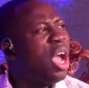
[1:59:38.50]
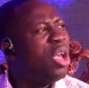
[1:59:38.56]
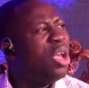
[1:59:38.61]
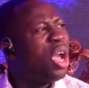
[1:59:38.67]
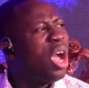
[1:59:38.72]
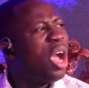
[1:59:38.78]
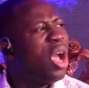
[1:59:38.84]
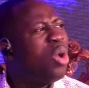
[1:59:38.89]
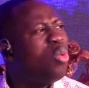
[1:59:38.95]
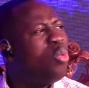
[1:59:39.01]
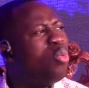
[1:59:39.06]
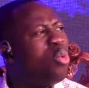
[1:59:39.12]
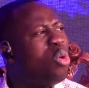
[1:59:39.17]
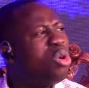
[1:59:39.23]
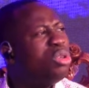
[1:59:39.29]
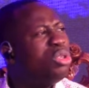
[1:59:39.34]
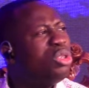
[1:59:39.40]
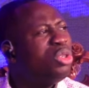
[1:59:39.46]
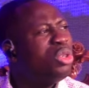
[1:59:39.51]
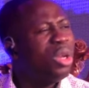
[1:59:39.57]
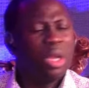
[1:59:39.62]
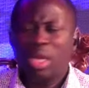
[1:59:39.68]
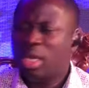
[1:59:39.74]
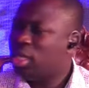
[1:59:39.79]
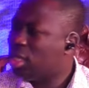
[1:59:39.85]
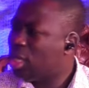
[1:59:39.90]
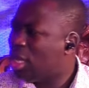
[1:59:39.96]
I want to,
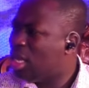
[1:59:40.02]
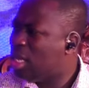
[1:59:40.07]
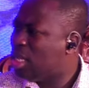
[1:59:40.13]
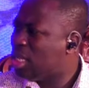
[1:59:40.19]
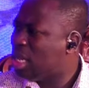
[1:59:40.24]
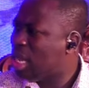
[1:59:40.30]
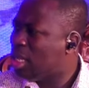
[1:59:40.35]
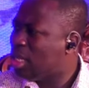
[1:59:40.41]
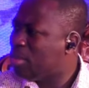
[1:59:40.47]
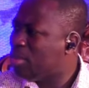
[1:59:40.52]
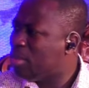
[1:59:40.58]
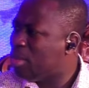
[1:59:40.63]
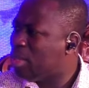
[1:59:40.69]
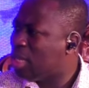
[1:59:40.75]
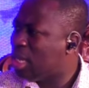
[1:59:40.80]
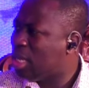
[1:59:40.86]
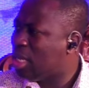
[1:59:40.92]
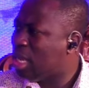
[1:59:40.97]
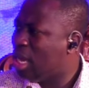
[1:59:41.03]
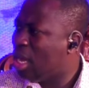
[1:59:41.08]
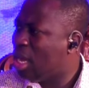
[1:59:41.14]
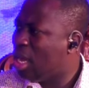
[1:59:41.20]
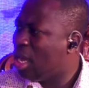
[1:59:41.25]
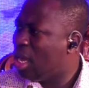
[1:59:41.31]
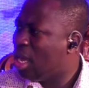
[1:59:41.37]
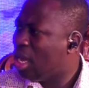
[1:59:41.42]
is that Mr. Della?